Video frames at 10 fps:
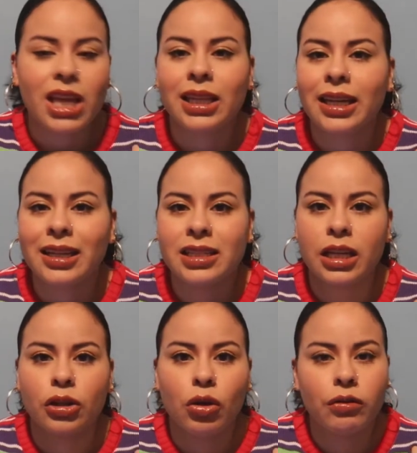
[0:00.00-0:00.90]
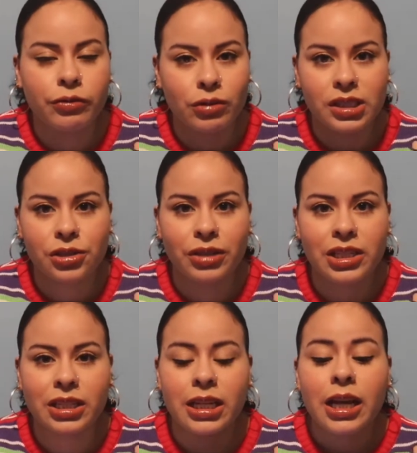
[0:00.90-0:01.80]
Like I said, the whole food
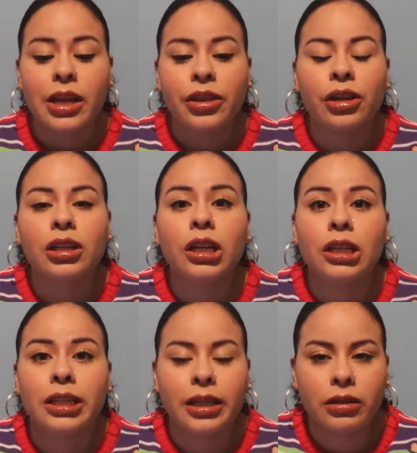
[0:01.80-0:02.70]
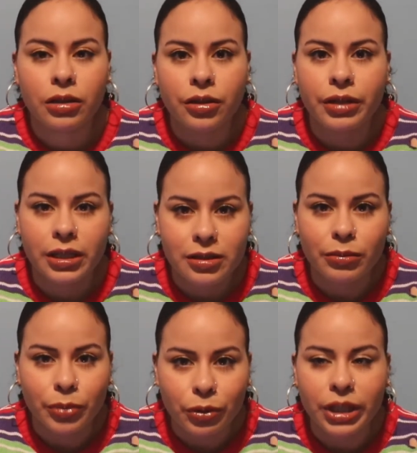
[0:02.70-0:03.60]
situation, they're gonna get hungry at
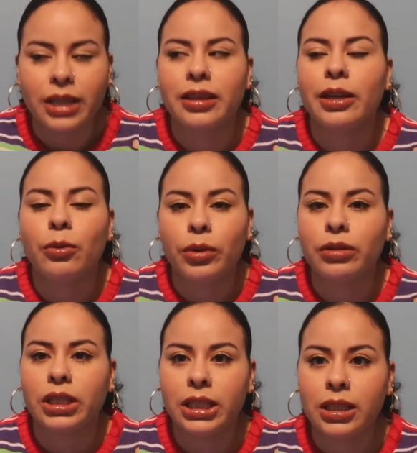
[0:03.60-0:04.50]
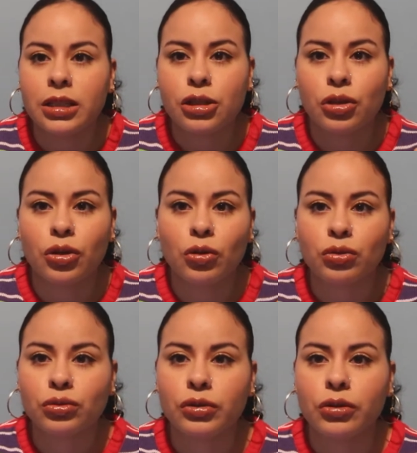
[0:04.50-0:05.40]
some point and they will eat. So
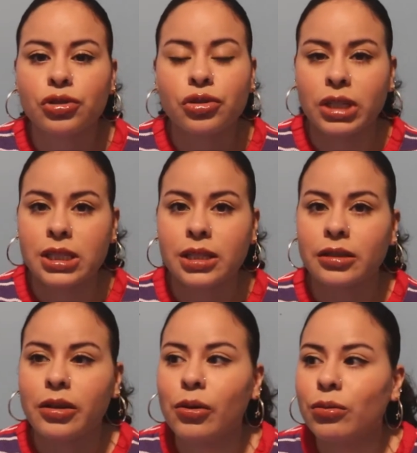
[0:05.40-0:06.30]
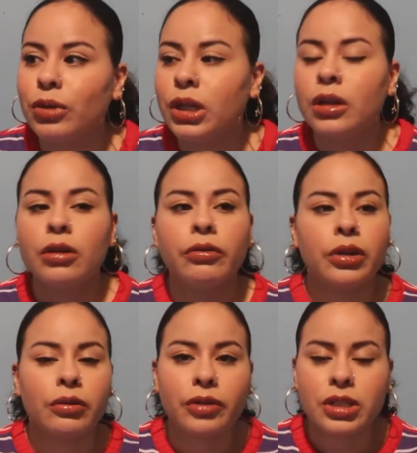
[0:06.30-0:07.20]
don't stress it. Don't
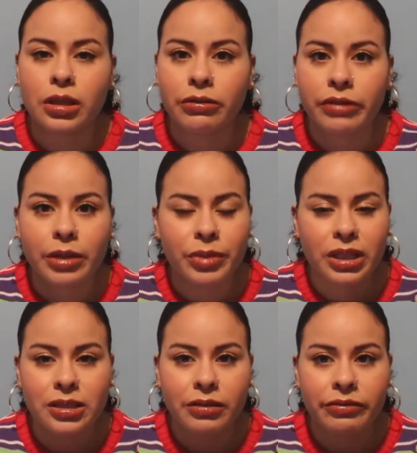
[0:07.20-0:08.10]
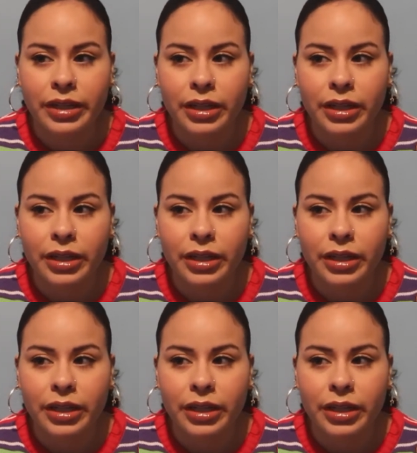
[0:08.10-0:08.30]
run over to the vet, because